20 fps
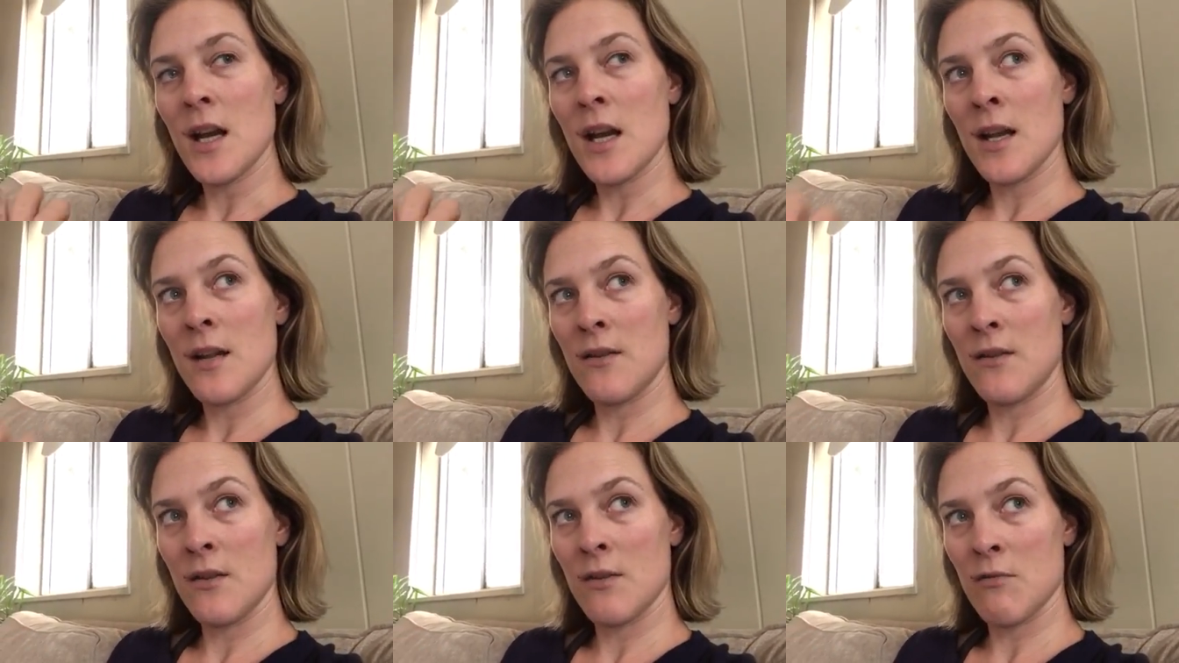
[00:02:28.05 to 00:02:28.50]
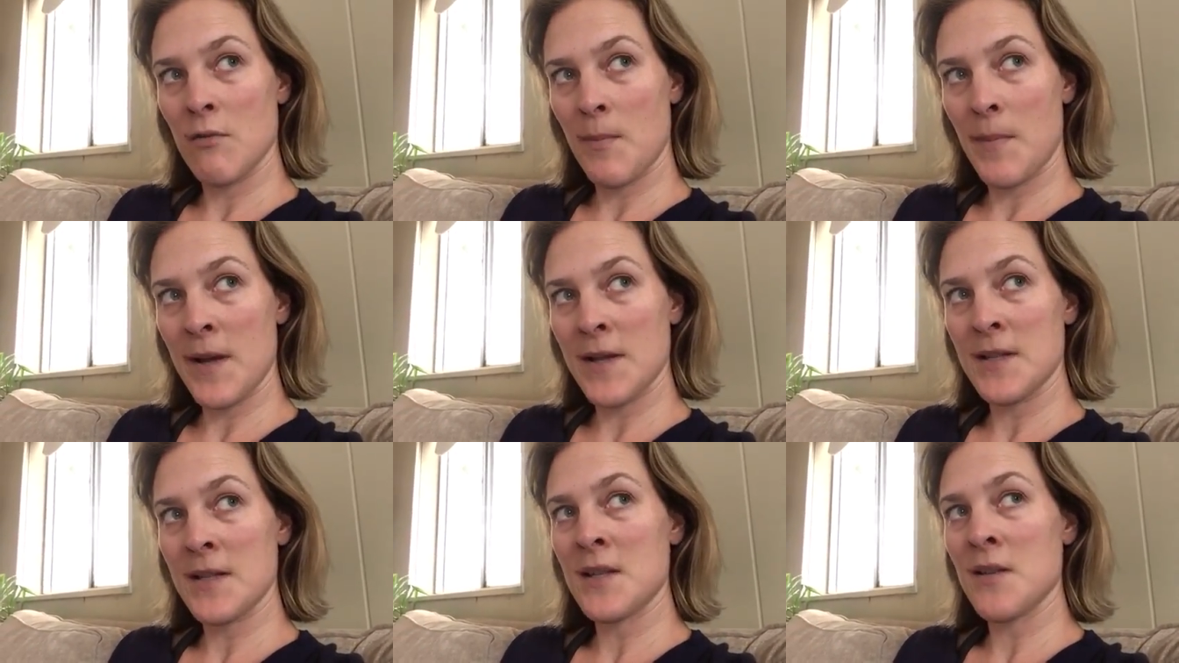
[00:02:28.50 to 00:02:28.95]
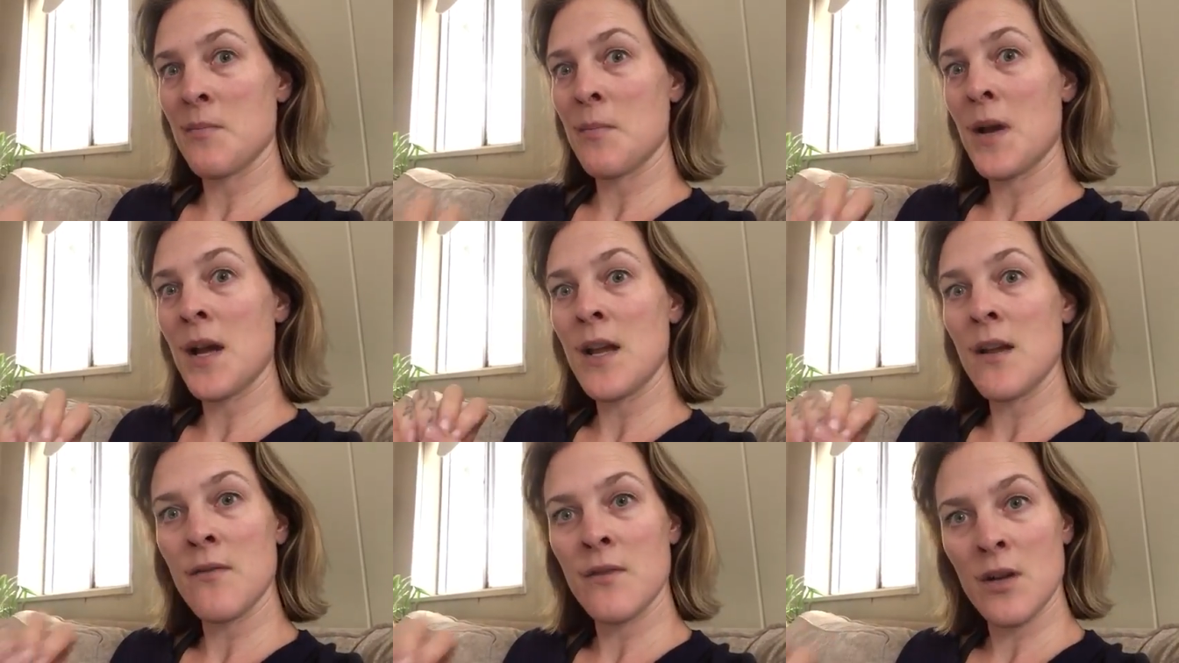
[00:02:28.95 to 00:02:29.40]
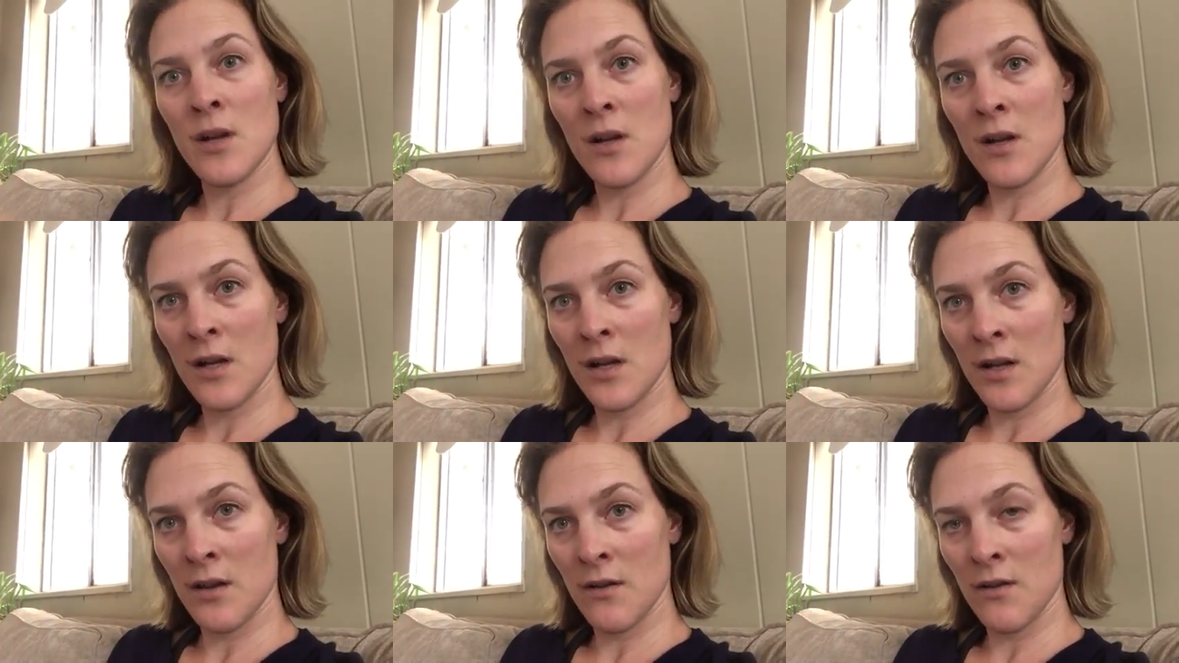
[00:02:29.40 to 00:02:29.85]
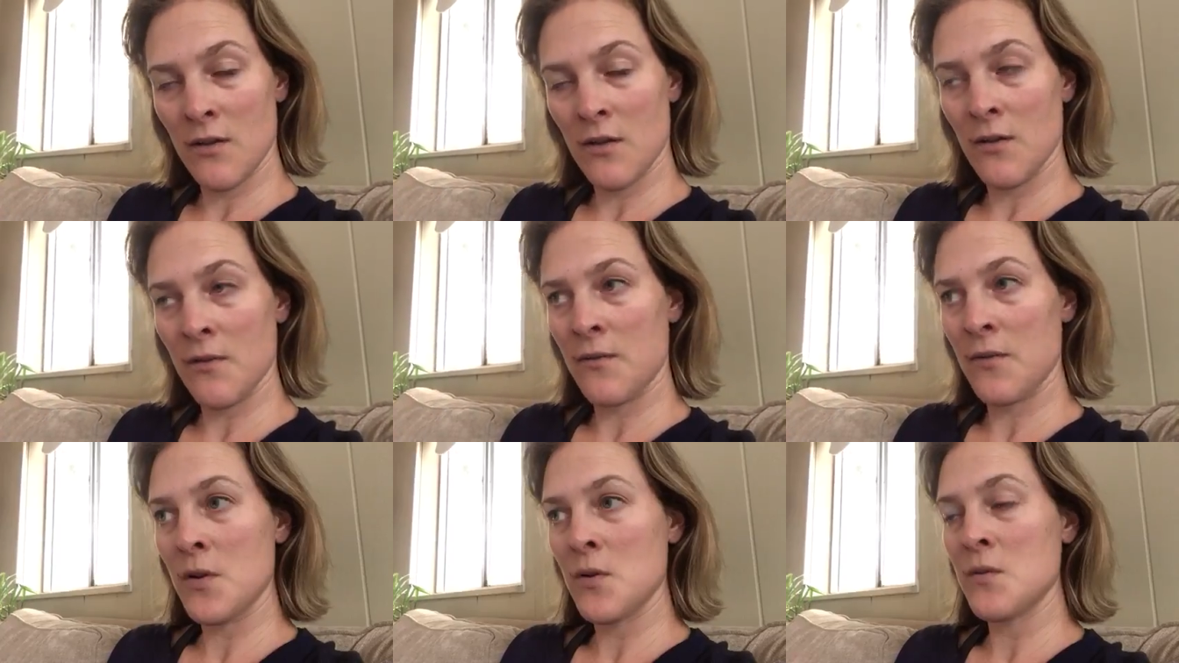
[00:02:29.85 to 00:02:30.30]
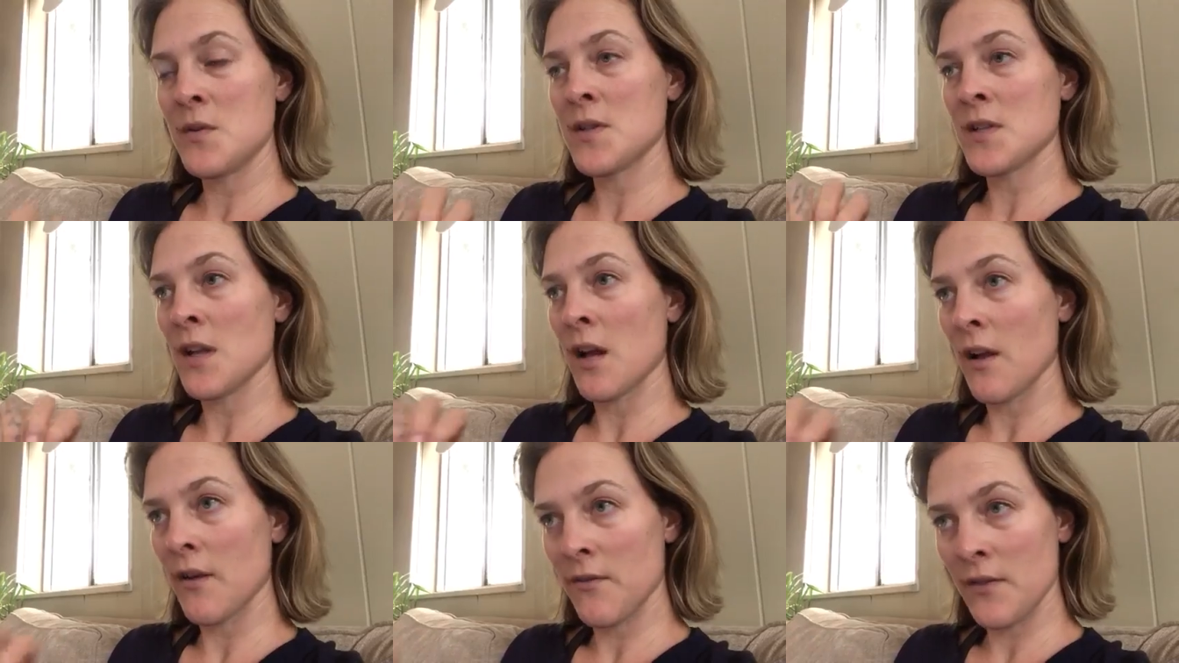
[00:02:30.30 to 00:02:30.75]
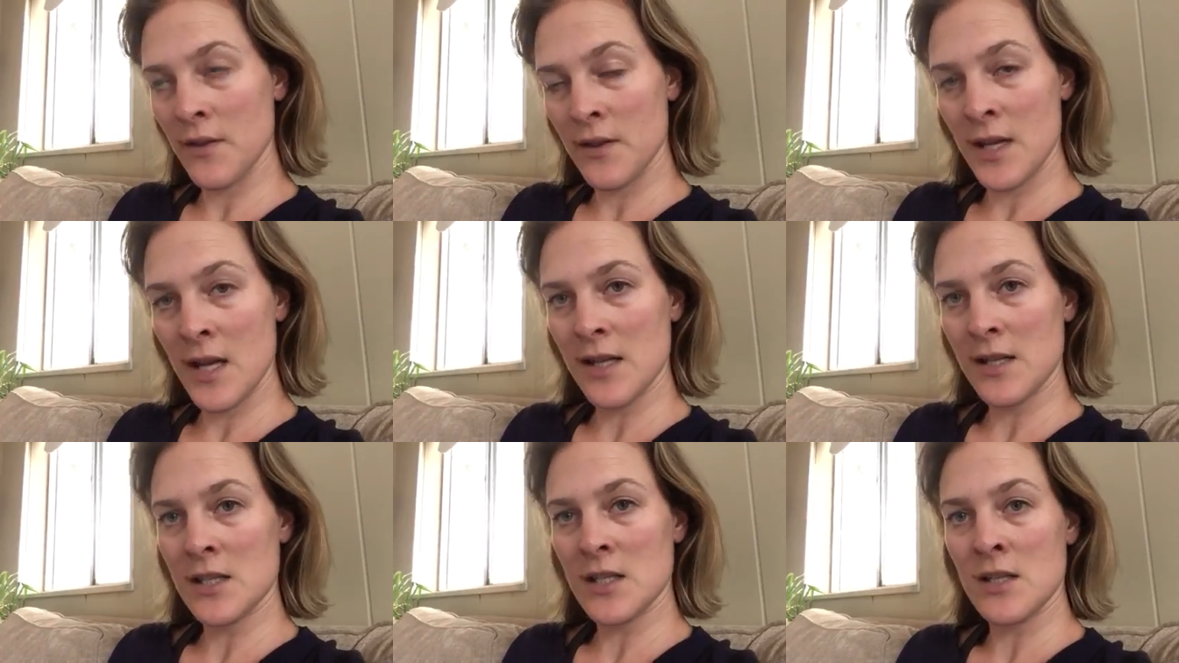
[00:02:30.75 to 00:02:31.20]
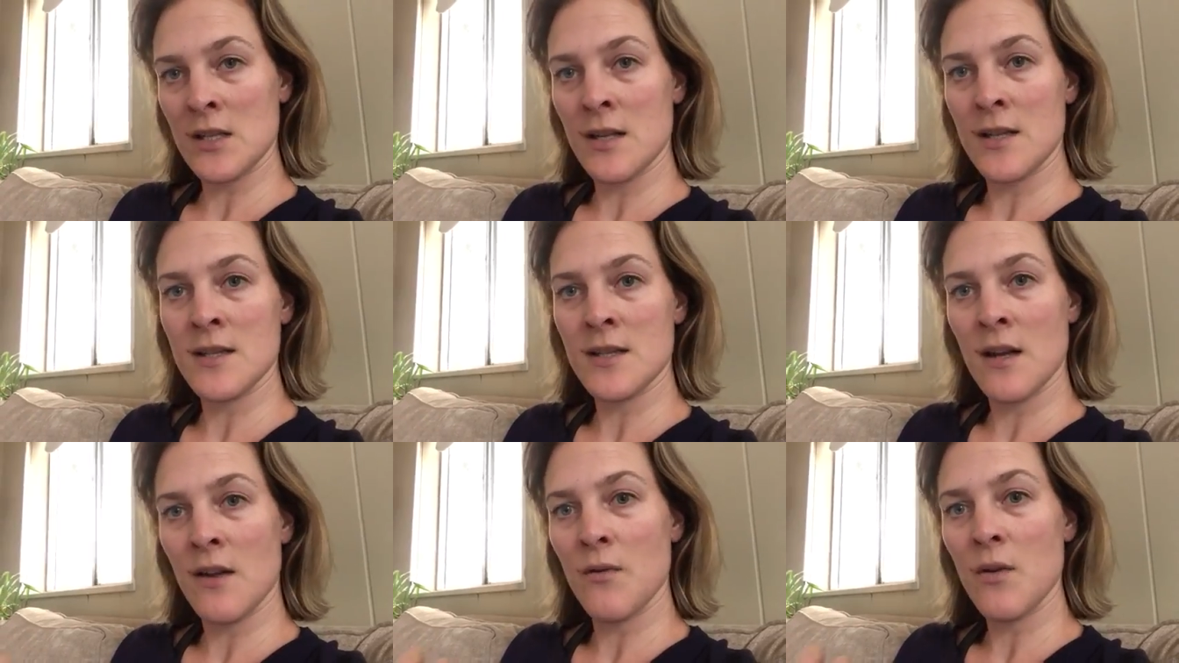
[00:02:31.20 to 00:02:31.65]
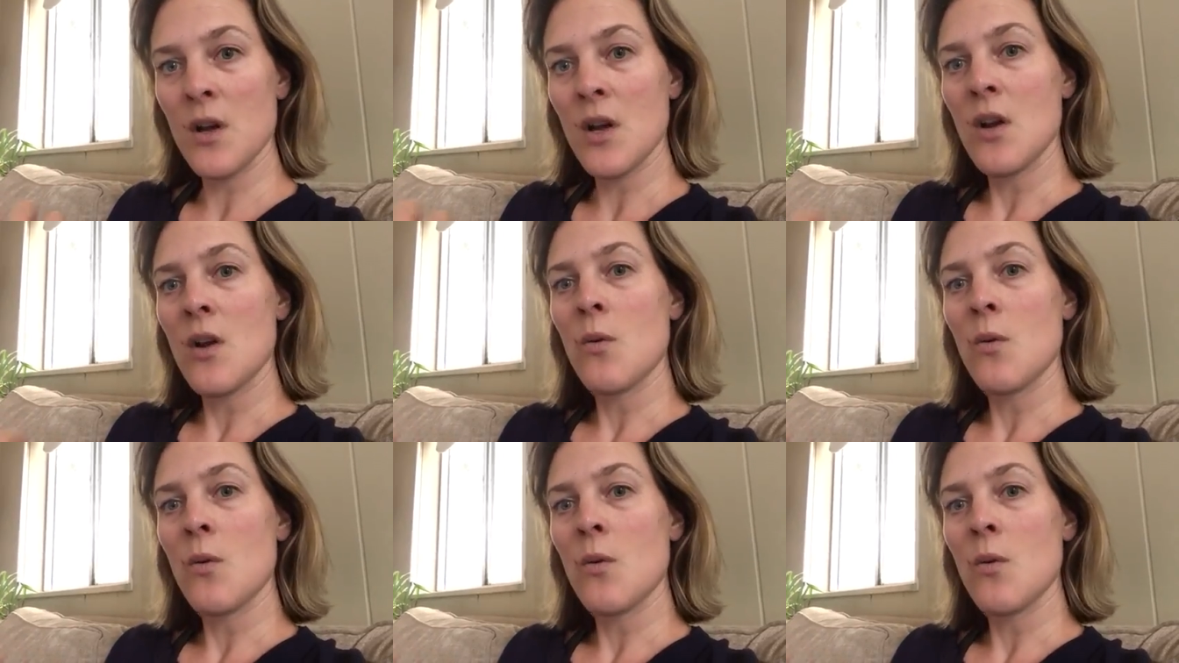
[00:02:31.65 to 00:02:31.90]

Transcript: and the repetitive behavior and the food stuff and the exercise stuff,